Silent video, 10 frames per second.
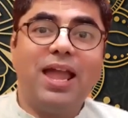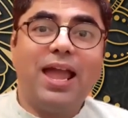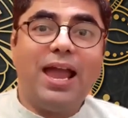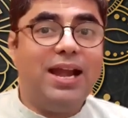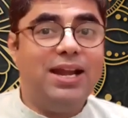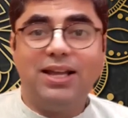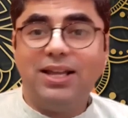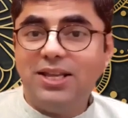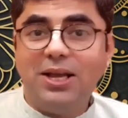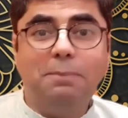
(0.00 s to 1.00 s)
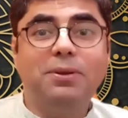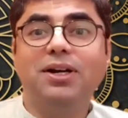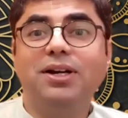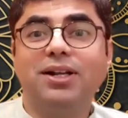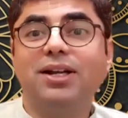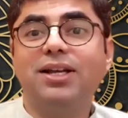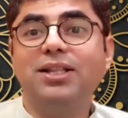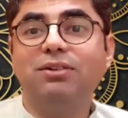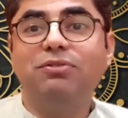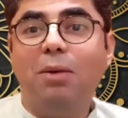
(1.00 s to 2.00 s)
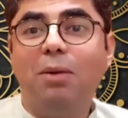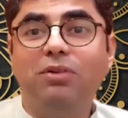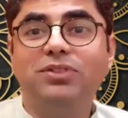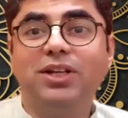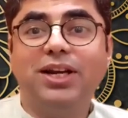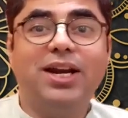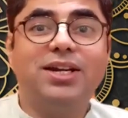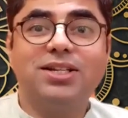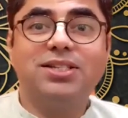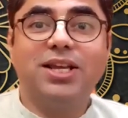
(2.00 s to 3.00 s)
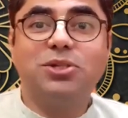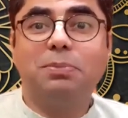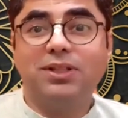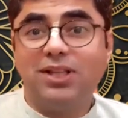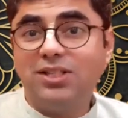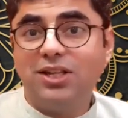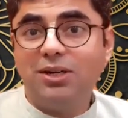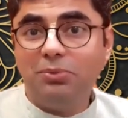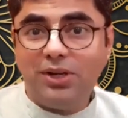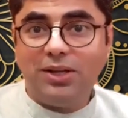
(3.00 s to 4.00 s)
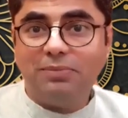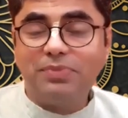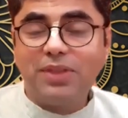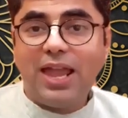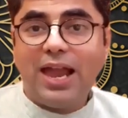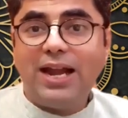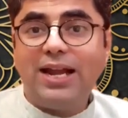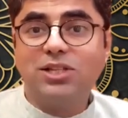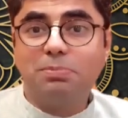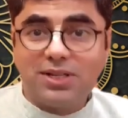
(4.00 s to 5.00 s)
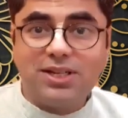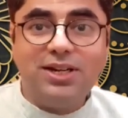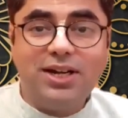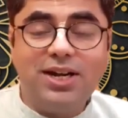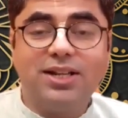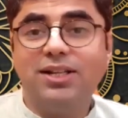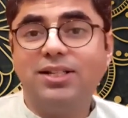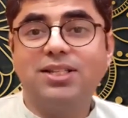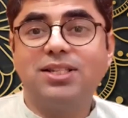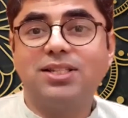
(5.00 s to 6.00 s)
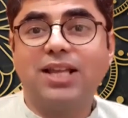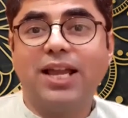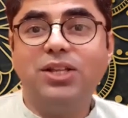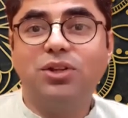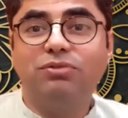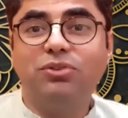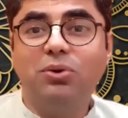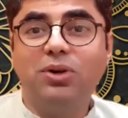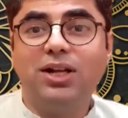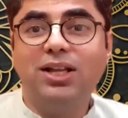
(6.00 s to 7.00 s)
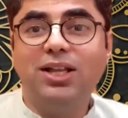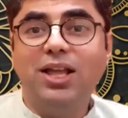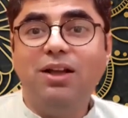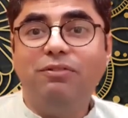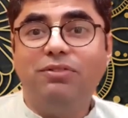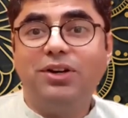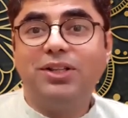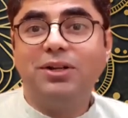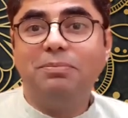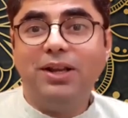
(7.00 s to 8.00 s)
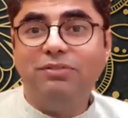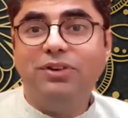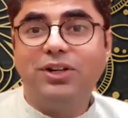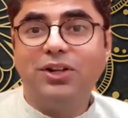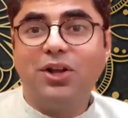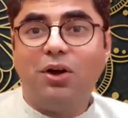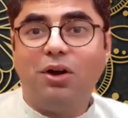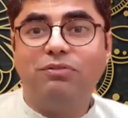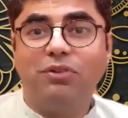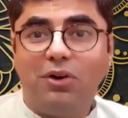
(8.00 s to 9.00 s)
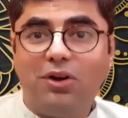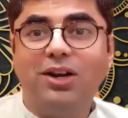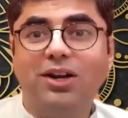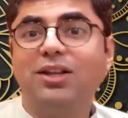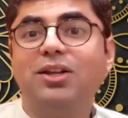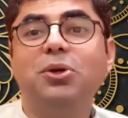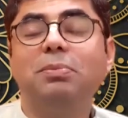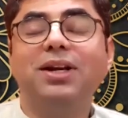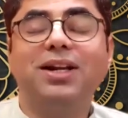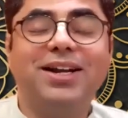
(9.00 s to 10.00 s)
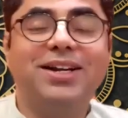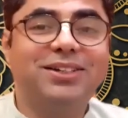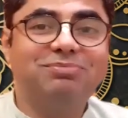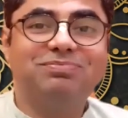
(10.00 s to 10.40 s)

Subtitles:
And he appeared in the form of the great sage Patanjali Muni and has presented this science of yoga for the benefit of all humankind.